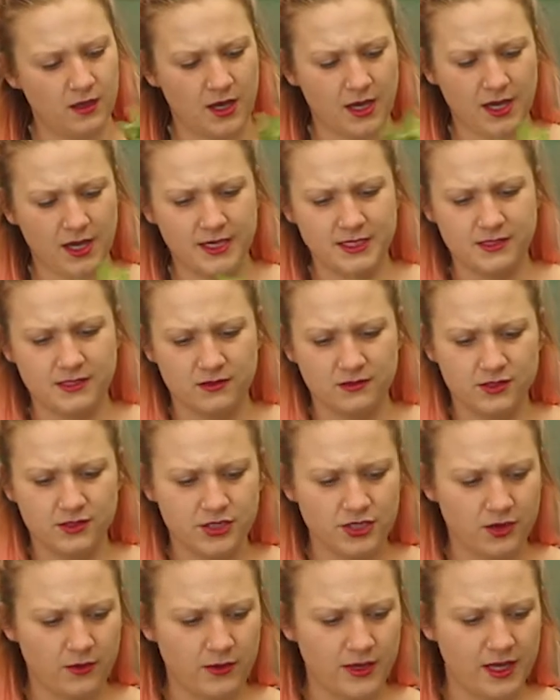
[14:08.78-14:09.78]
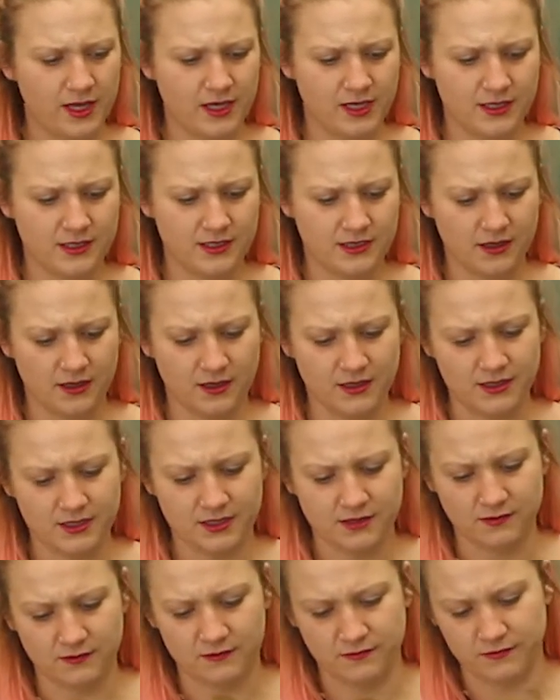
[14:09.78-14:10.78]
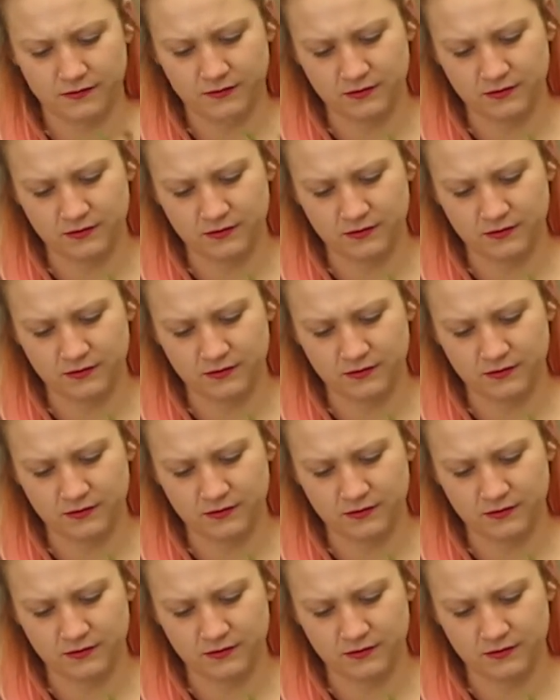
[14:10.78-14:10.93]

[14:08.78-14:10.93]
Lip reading: He's not showing any signs of